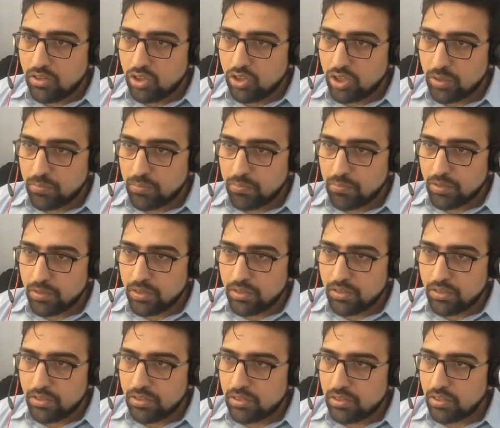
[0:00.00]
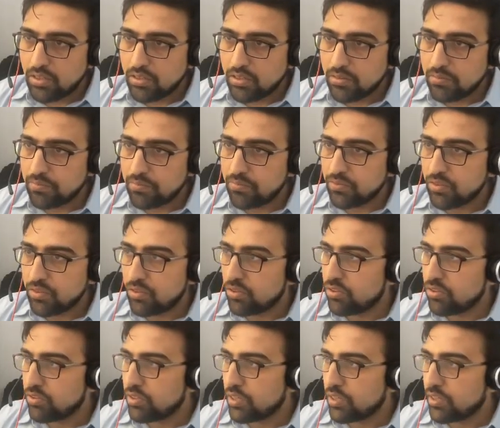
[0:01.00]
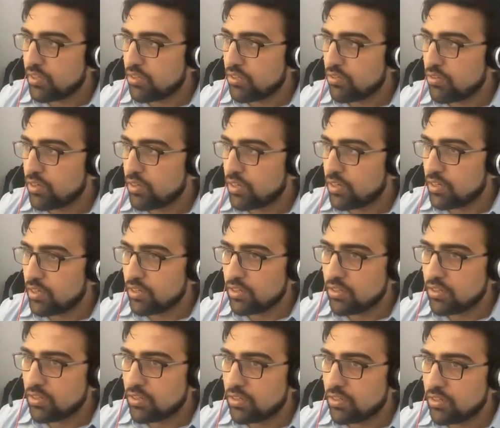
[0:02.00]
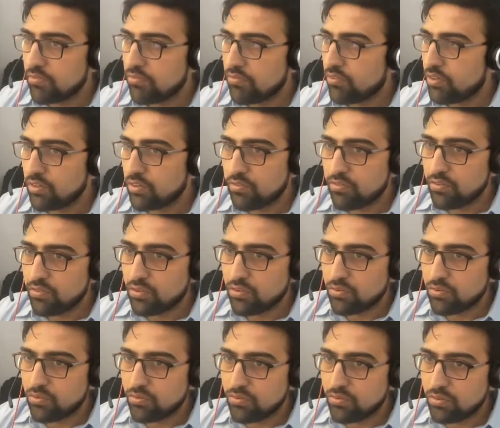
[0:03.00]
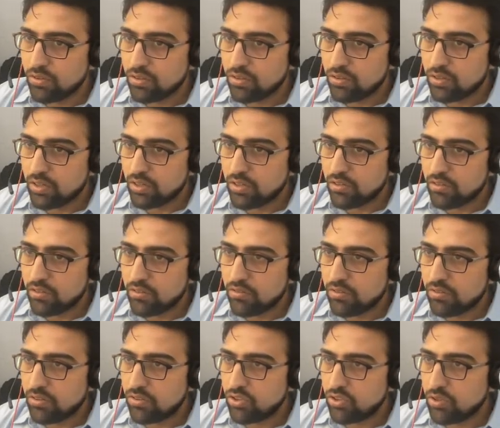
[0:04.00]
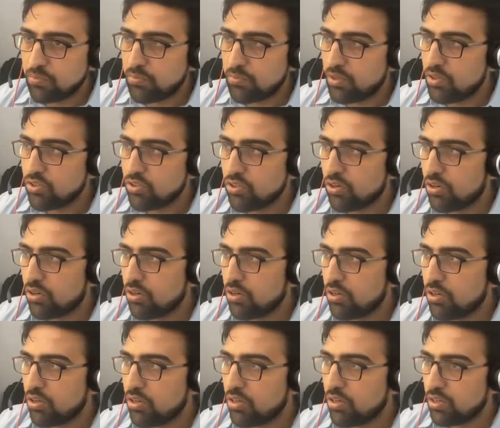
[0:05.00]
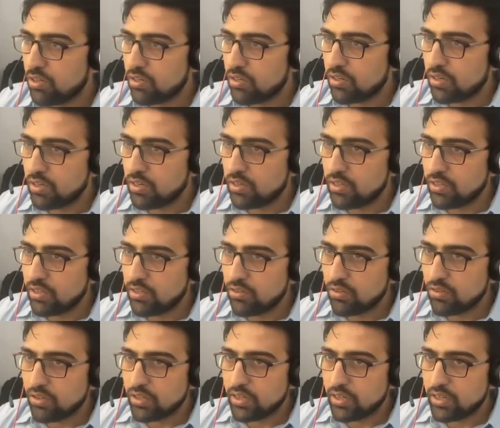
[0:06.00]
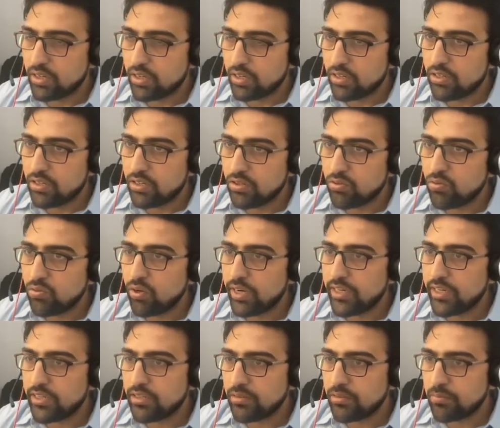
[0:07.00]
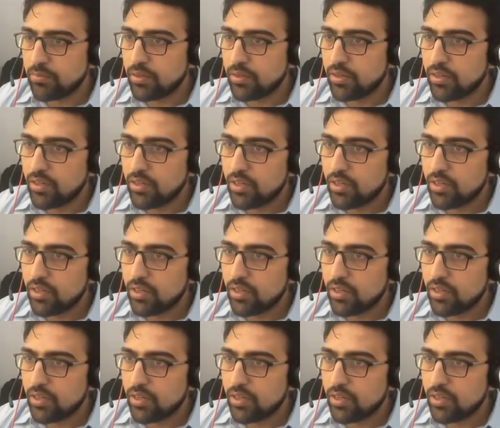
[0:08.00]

shipments, you're saying that you're getting a different view. Okay, go into shipments all, and then you're creating a new item.